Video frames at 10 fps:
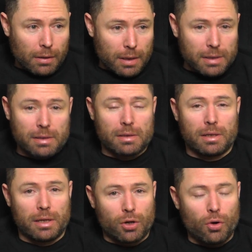This
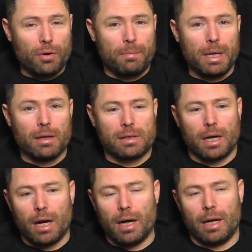could be a
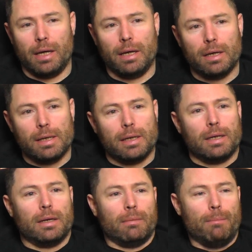tie.
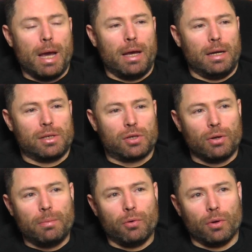Man, it's going
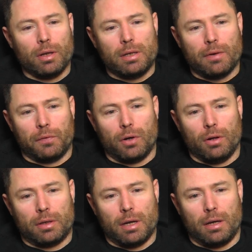to be really
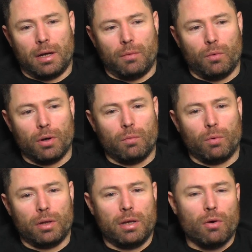difficult. What
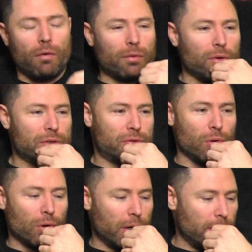would the overall
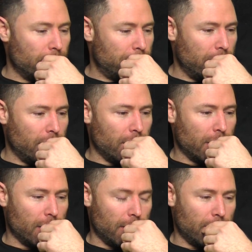score here be?
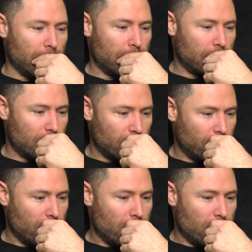I
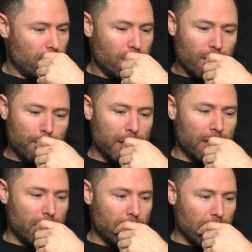
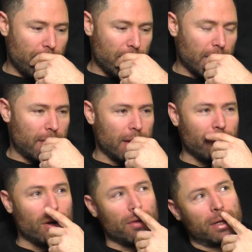mean, if I could think
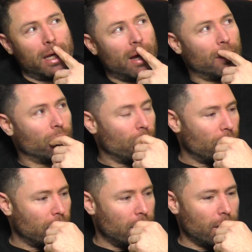of another
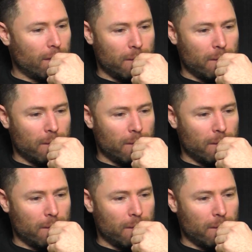category,